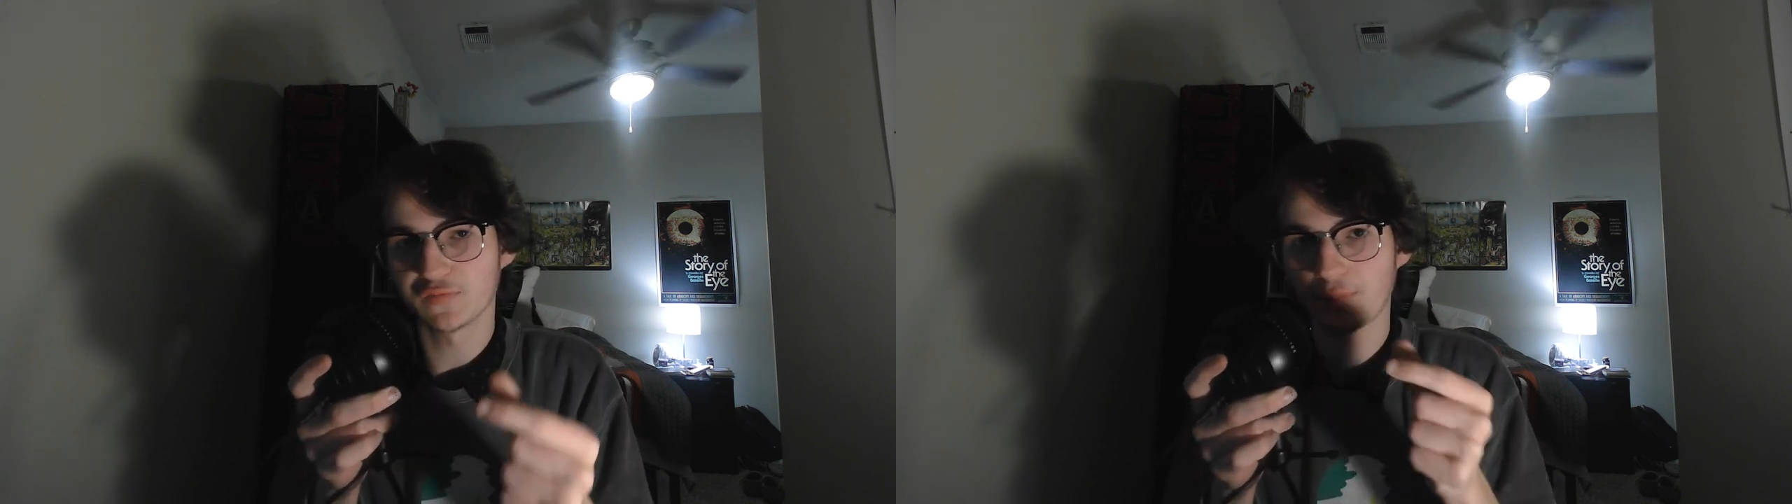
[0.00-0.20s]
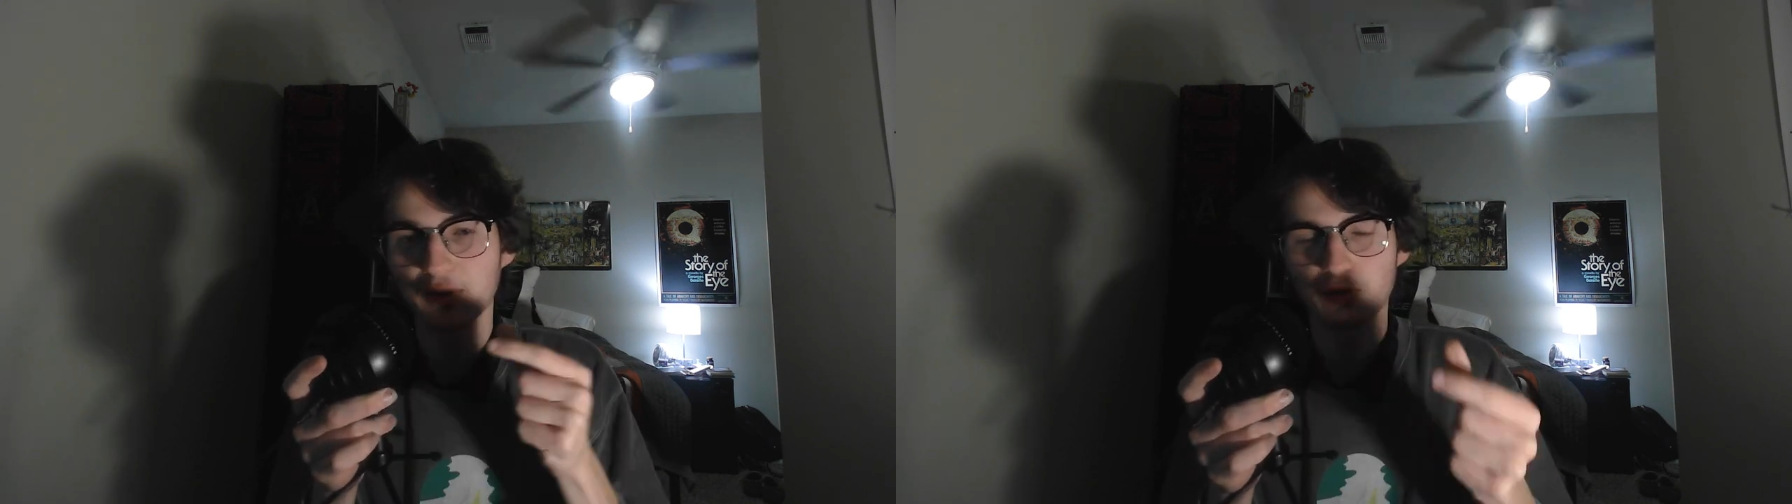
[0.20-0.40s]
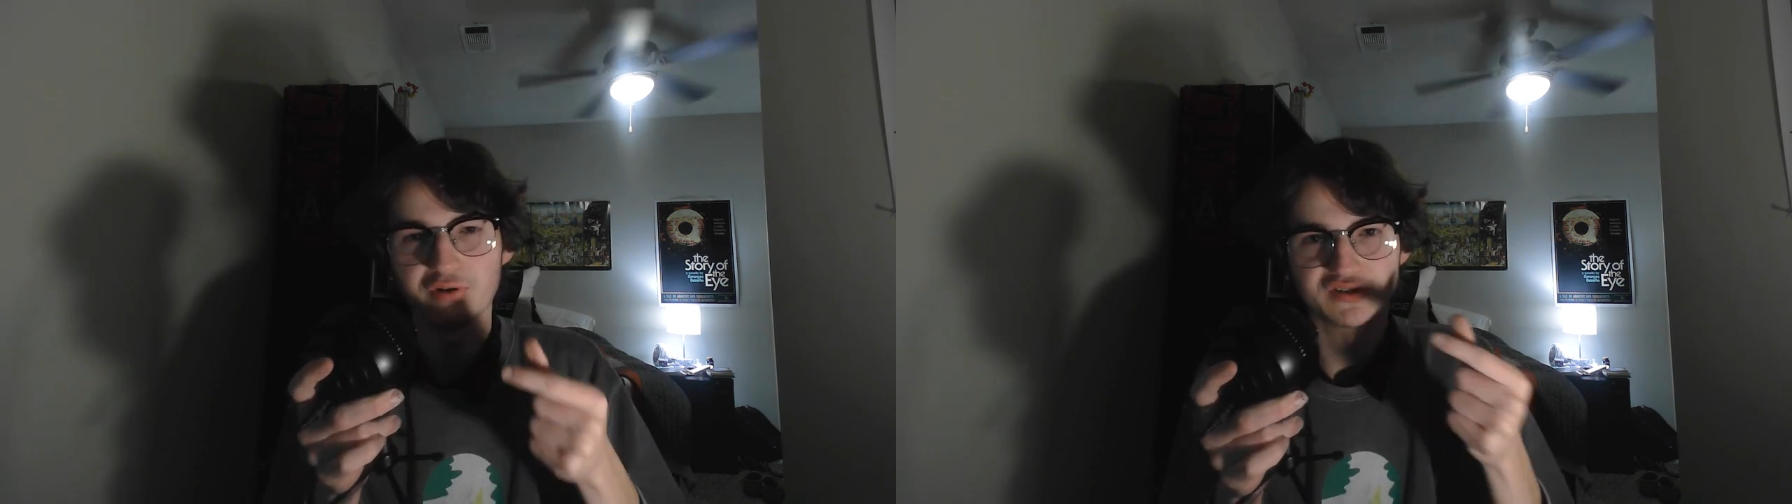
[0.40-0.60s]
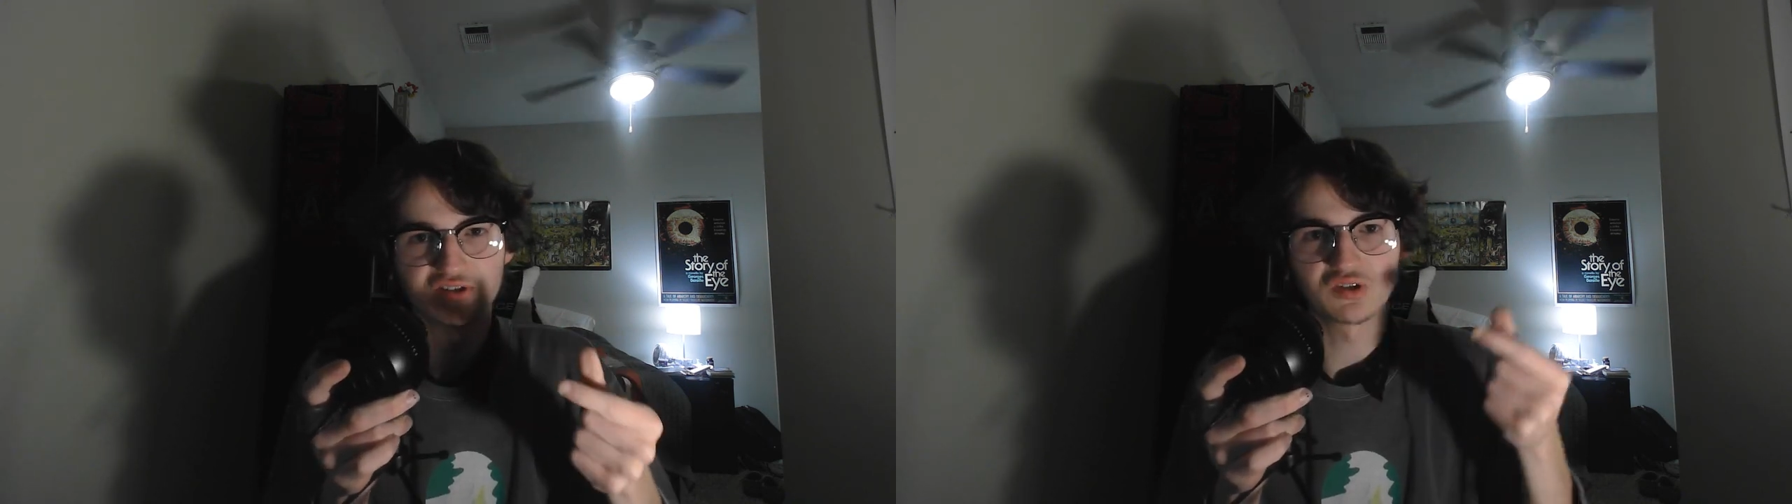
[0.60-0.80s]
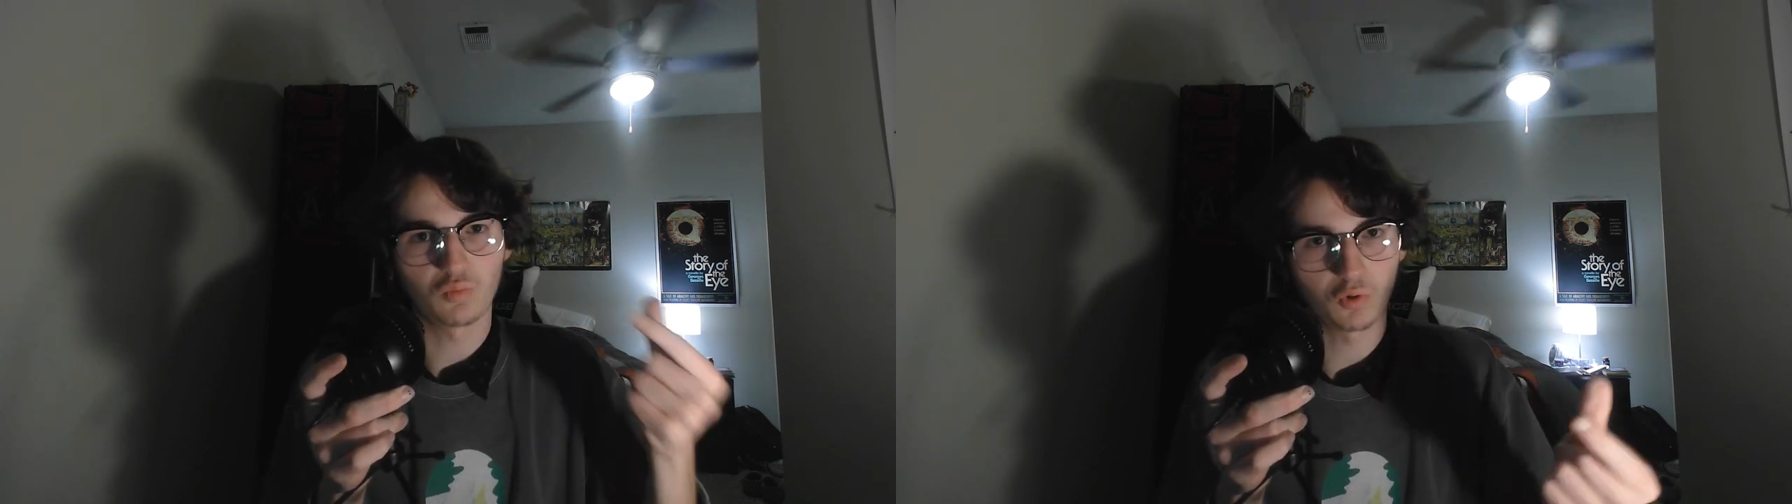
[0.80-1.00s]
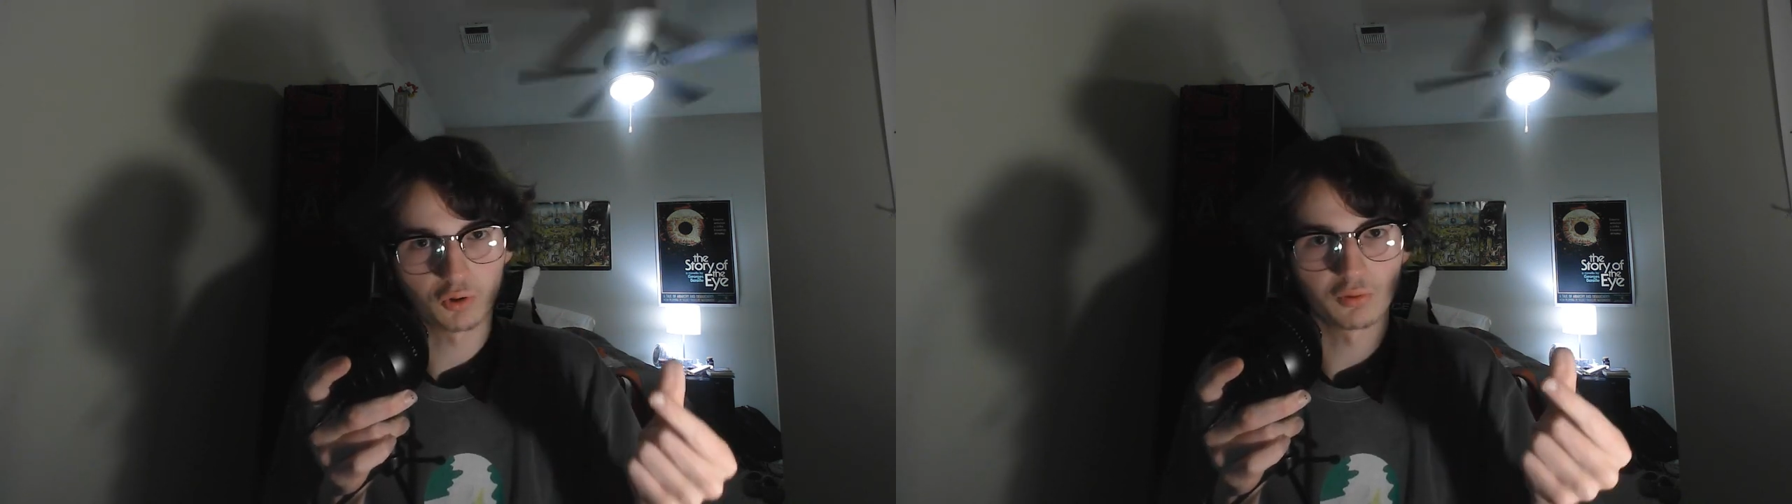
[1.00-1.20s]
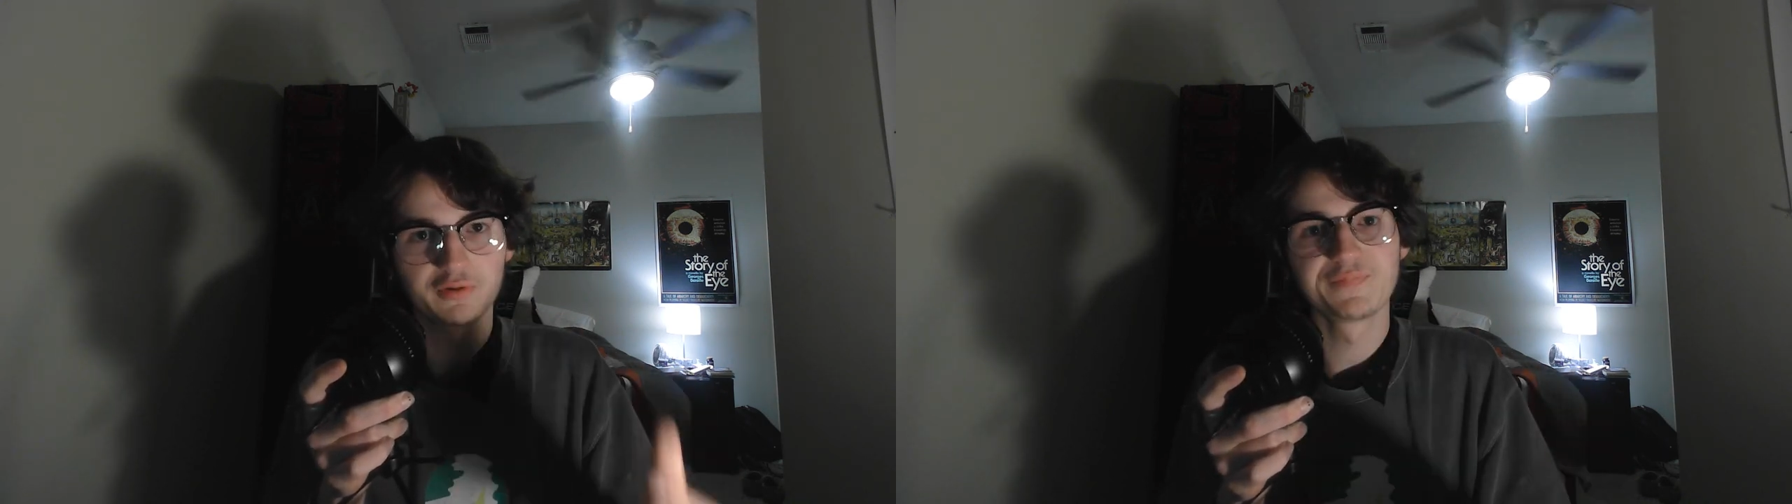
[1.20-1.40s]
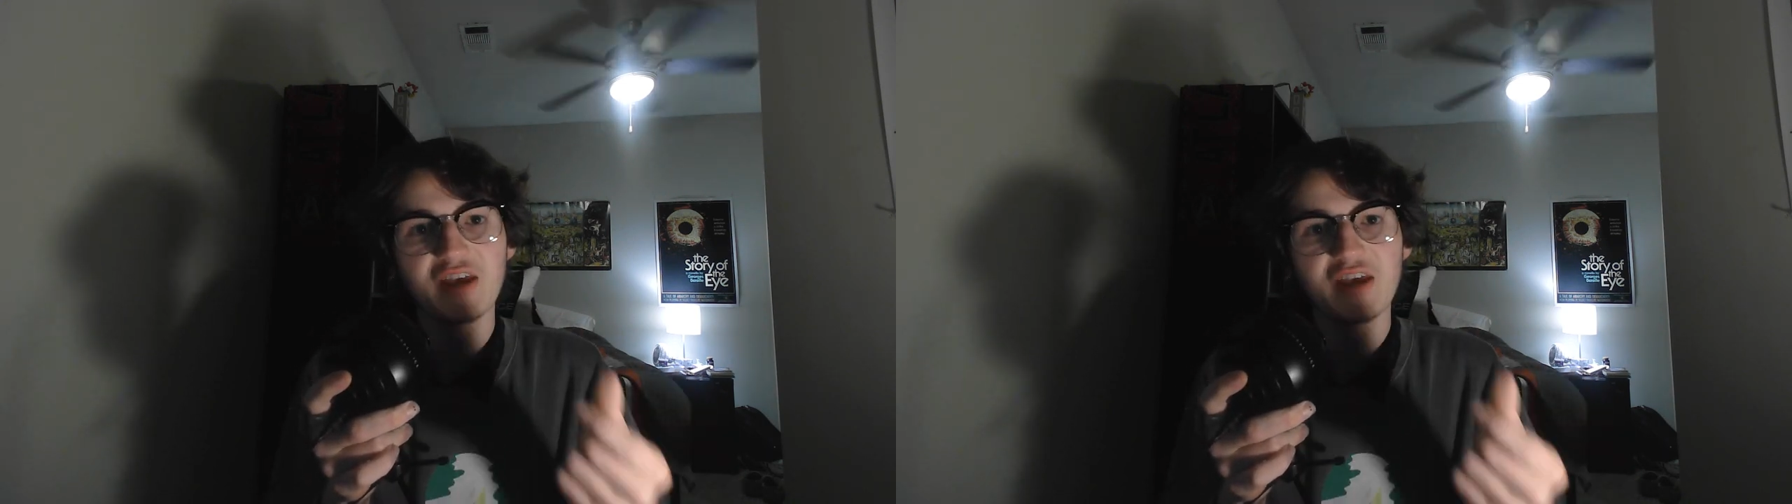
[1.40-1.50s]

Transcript: of appearances in the world.